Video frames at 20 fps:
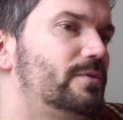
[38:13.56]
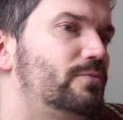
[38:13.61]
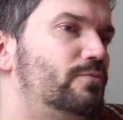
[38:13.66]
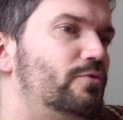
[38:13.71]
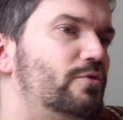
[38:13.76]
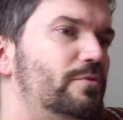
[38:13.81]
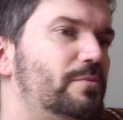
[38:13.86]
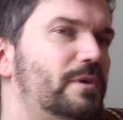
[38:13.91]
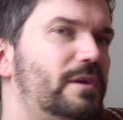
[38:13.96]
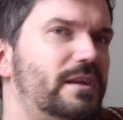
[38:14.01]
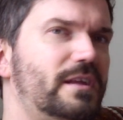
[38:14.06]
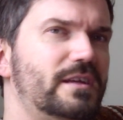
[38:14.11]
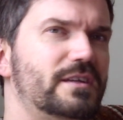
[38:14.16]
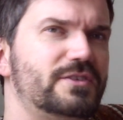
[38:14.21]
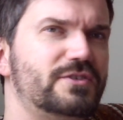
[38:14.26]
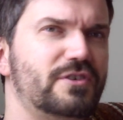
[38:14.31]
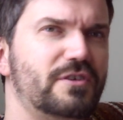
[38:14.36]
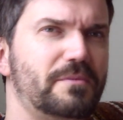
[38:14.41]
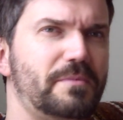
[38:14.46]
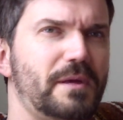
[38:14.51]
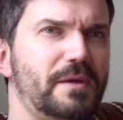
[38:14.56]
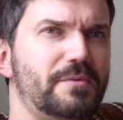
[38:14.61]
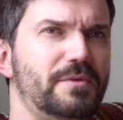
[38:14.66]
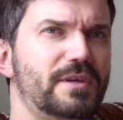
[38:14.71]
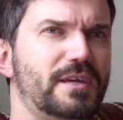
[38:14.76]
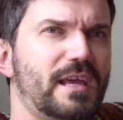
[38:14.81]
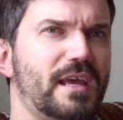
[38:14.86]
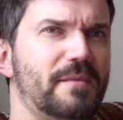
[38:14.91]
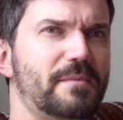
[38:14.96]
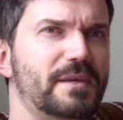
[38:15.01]
room on a sort of pay
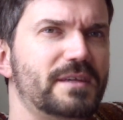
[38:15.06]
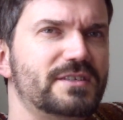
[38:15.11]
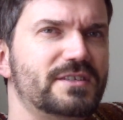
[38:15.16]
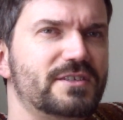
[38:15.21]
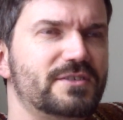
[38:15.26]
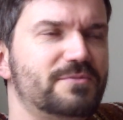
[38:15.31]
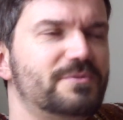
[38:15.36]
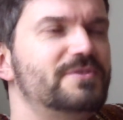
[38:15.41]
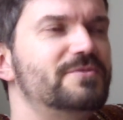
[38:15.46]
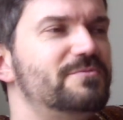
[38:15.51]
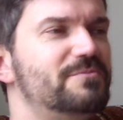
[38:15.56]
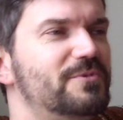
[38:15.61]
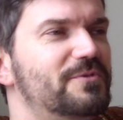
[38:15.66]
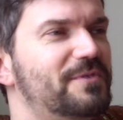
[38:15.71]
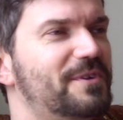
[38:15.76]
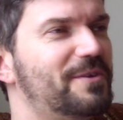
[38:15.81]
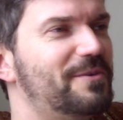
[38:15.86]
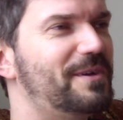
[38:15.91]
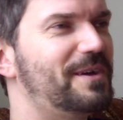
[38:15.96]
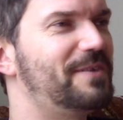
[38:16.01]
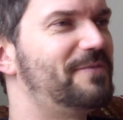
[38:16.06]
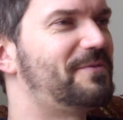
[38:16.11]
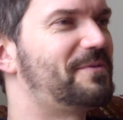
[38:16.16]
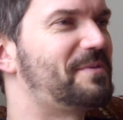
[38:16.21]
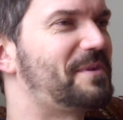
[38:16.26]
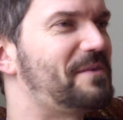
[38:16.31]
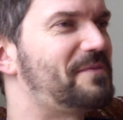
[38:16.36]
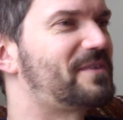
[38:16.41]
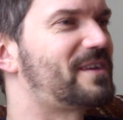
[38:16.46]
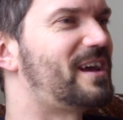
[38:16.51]
what you can basis, which is moving away
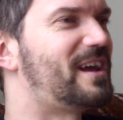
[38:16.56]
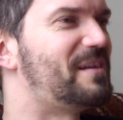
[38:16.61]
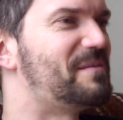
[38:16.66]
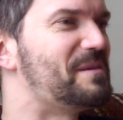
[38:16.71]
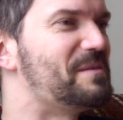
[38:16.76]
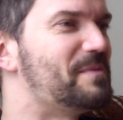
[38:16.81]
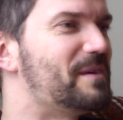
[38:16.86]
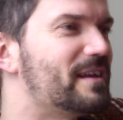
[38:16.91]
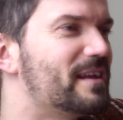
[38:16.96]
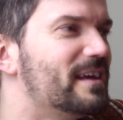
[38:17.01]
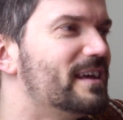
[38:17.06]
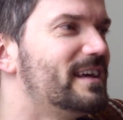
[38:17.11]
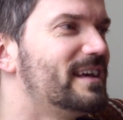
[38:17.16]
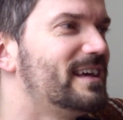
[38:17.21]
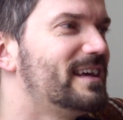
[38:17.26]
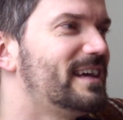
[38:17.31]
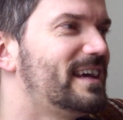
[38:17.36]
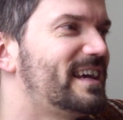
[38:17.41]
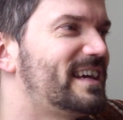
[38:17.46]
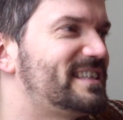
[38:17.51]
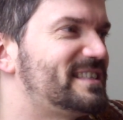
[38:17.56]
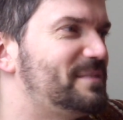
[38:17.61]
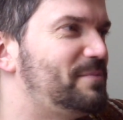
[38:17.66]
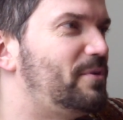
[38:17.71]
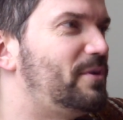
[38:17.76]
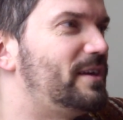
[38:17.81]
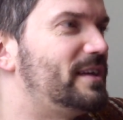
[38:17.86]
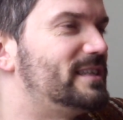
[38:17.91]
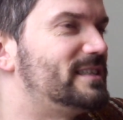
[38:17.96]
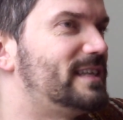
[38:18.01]
from gift economy. But I guess the
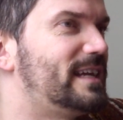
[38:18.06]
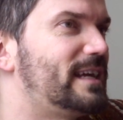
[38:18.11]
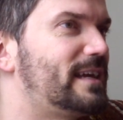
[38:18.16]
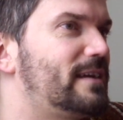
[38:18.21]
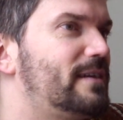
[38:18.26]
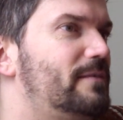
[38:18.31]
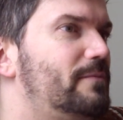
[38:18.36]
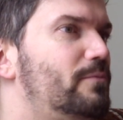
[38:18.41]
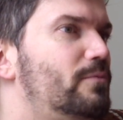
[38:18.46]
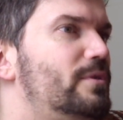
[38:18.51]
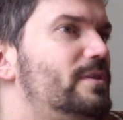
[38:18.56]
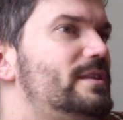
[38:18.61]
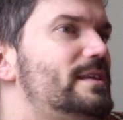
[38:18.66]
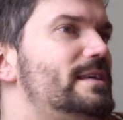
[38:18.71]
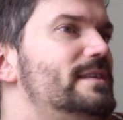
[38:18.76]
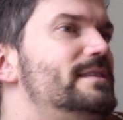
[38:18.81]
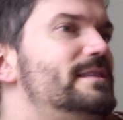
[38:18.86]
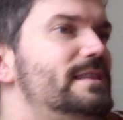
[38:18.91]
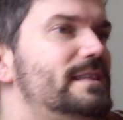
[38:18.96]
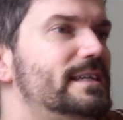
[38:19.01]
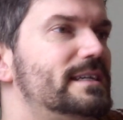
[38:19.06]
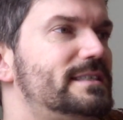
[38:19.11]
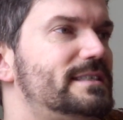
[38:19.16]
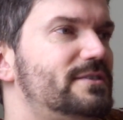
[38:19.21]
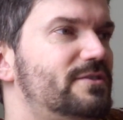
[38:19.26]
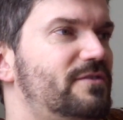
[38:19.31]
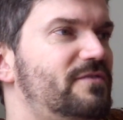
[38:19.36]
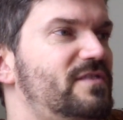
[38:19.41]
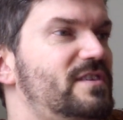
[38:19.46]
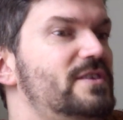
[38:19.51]
point is, like, within this
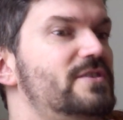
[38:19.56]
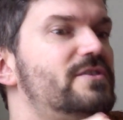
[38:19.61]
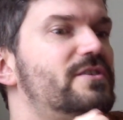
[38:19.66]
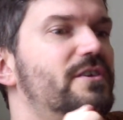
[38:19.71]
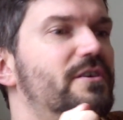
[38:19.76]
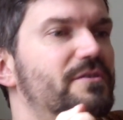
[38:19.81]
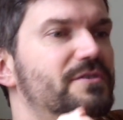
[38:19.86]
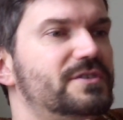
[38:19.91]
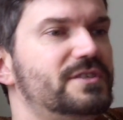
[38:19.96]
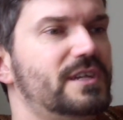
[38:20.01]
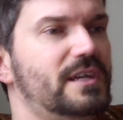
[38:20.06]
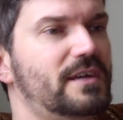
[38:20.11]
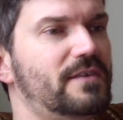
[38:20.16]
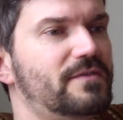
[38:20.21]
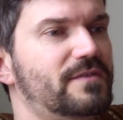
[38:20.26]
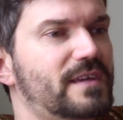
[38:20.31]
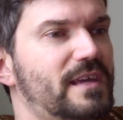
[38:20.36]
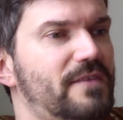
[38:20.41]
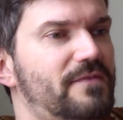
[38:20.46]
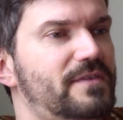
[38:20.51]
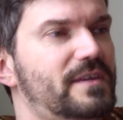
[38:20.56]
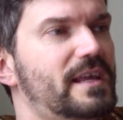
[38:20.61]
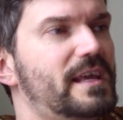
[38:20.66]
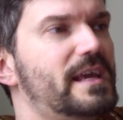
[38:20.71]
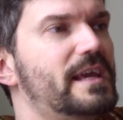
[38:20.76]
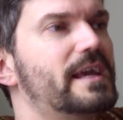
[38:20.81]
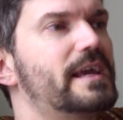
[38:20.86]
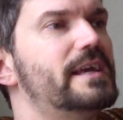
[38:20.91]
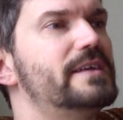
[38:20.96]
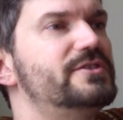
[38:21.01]
sort of ethos of
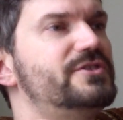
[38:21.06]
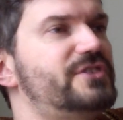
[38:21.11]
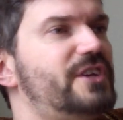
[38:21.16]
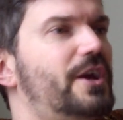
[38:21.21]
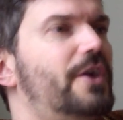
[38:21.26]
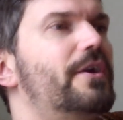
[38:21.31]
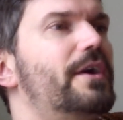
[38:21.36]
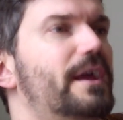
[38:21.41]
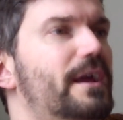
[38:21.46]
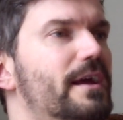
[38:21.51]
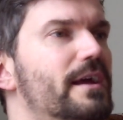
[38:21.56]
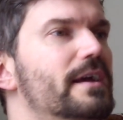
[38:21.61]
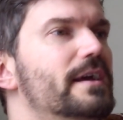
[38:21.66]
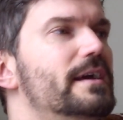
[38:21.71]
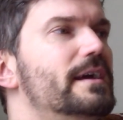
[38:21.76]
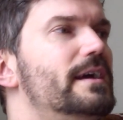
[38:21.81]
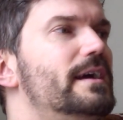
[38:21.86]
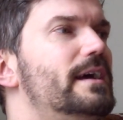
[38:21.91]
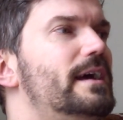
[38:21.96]
gifting and sharing,